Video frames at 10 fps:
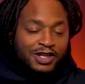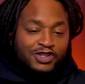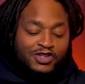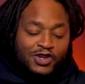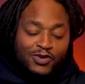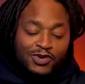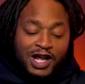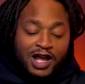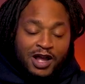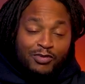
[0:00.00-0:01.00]
So when
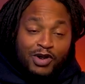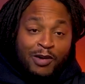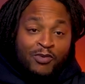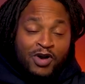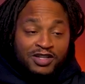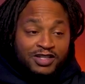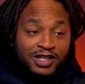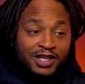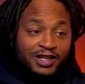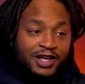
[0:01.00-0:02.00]
I'm
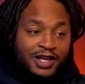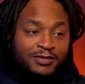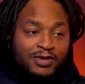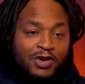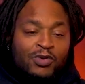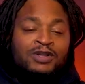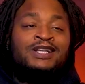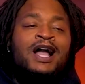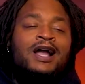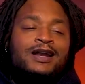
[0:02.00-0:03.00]
watching that game. One
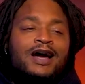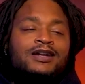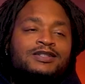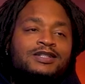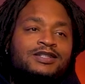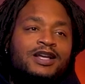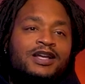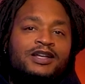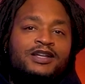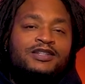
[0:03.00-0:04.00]
thing I can honestly
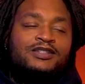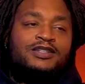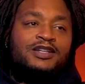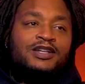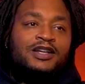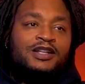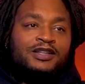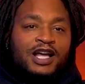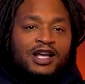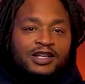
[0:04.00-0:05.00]
say is
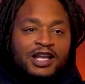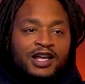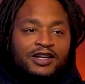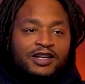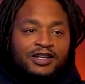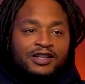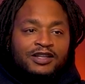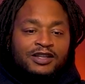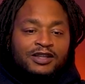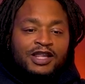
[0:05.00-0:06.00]
that
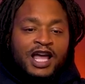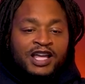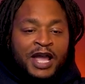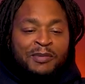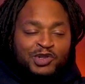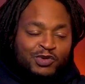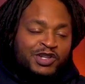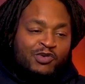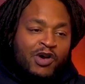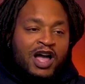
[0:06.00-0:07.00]
game is the
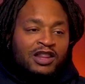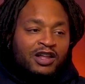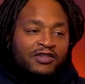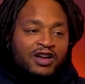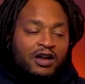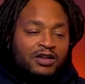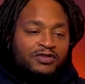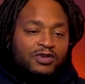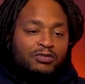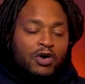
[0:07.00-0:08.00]
reason why I love college
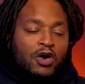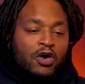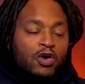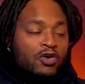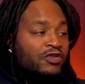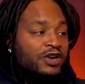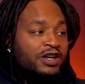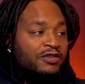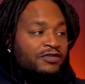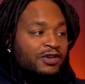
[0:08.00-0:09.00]
football over
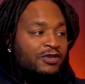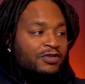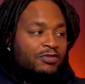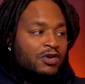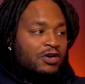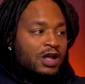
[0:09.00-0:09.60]
NFL football.